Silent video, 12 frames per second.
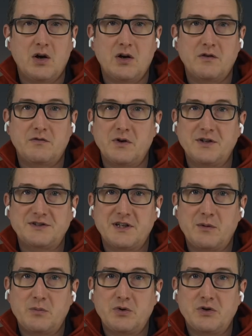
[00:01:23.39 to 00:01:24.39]
Uh, for
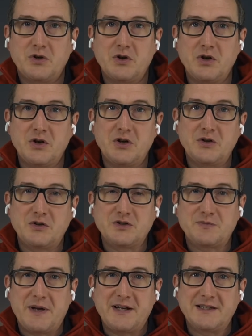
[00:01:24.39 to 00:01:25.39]
example, to
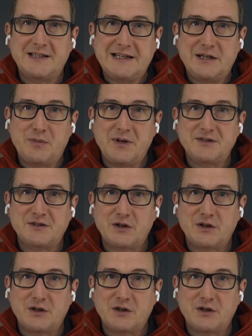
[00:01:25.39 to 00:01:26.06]
span a database